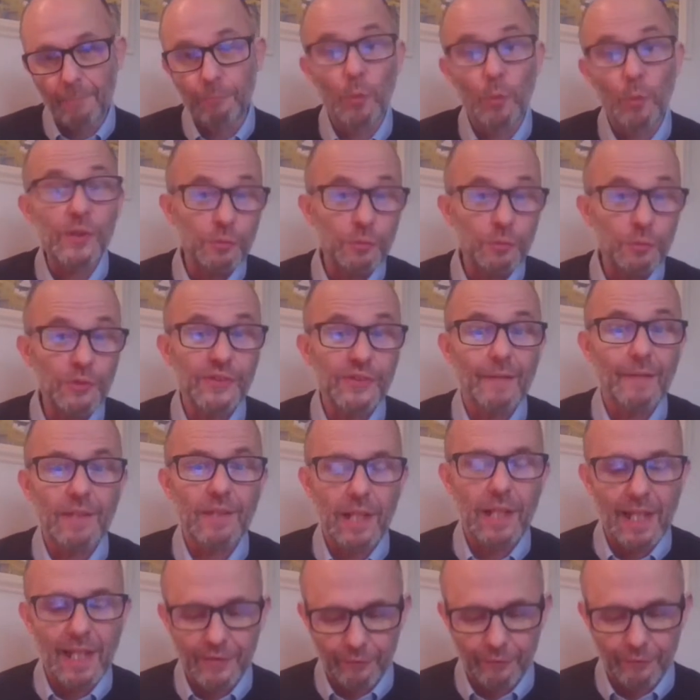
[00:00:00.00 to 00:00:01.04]
which was
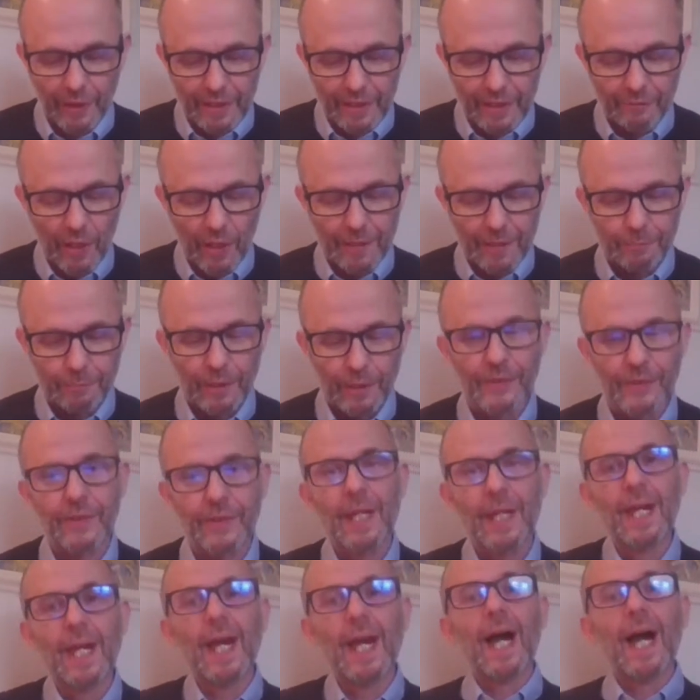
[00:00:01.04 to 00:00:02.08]
nevertheless very vibrant.
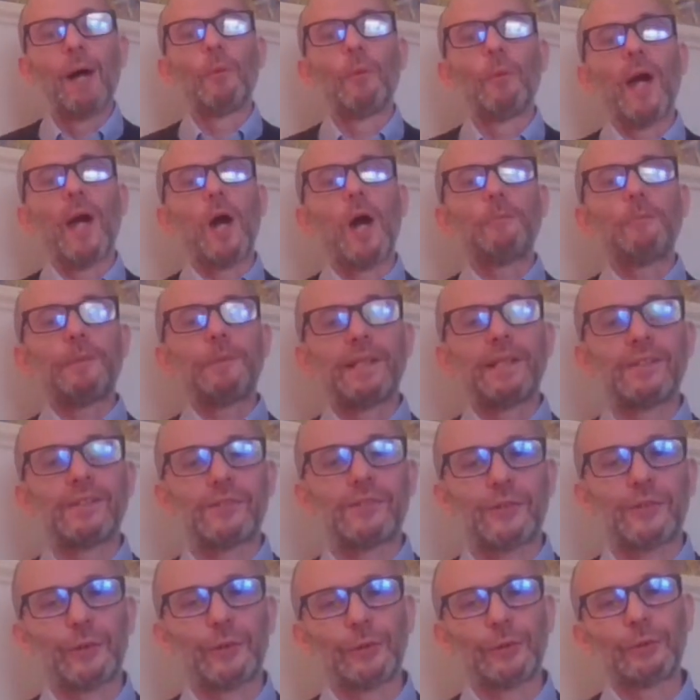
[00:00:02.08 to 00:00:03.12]
And we're hoping
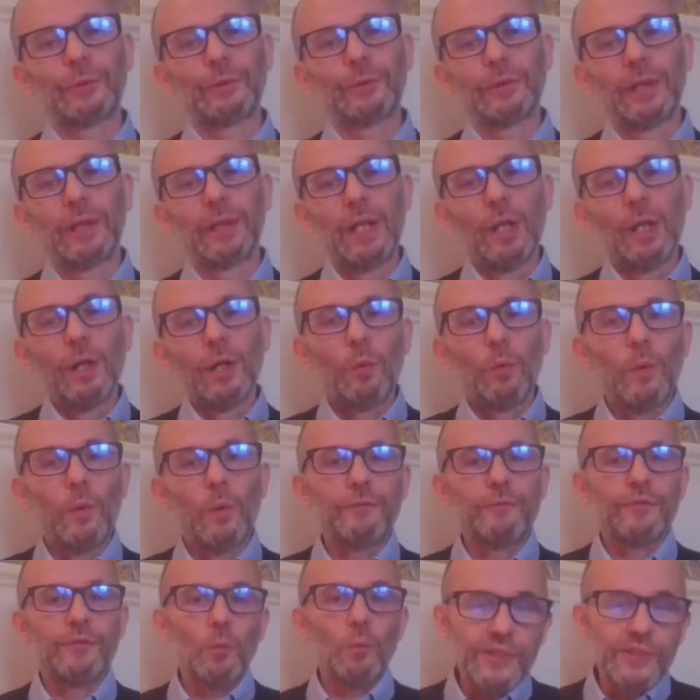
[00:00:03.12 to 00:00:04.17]
to,
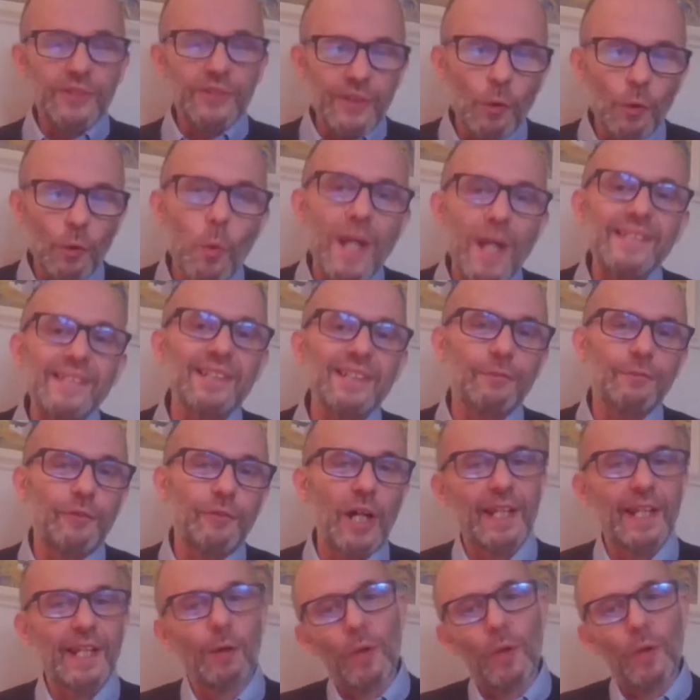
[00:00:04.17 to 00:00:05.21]
we're still waiting to
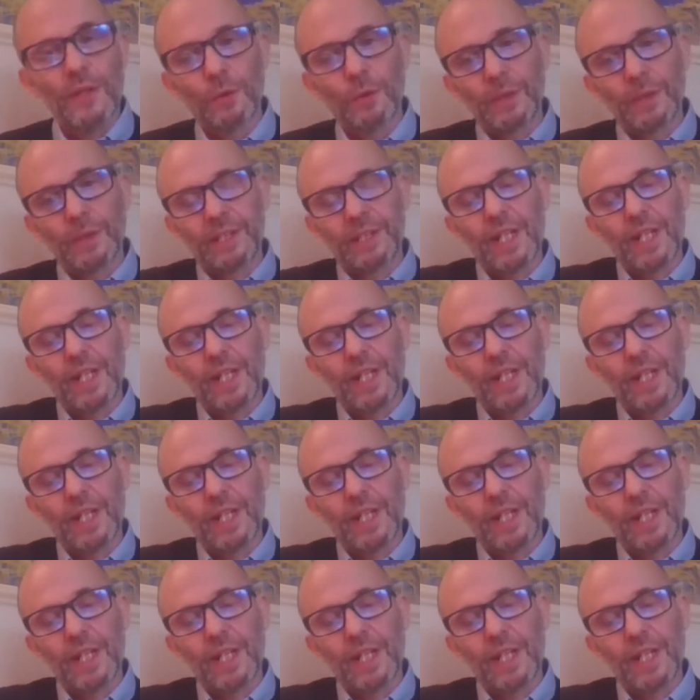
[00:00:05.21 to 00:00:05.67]
find out whether we can